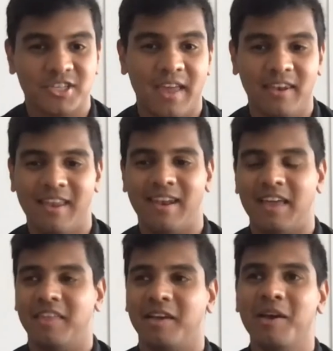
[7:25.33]
And then I
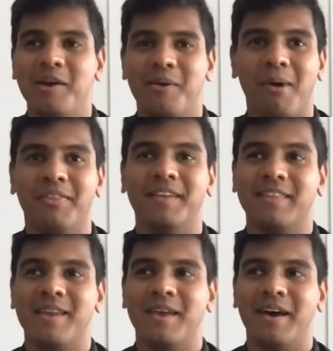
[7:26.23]
think one thing
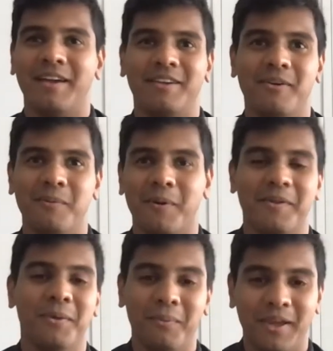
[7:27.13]
that,
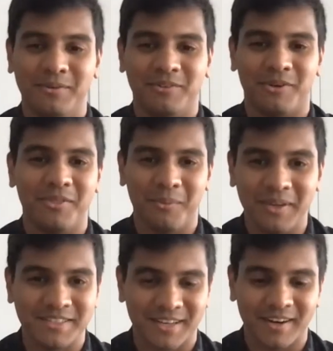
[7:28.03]
it was during the
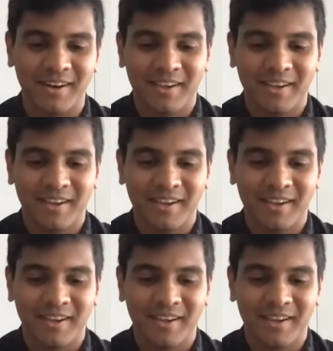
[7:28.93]
winter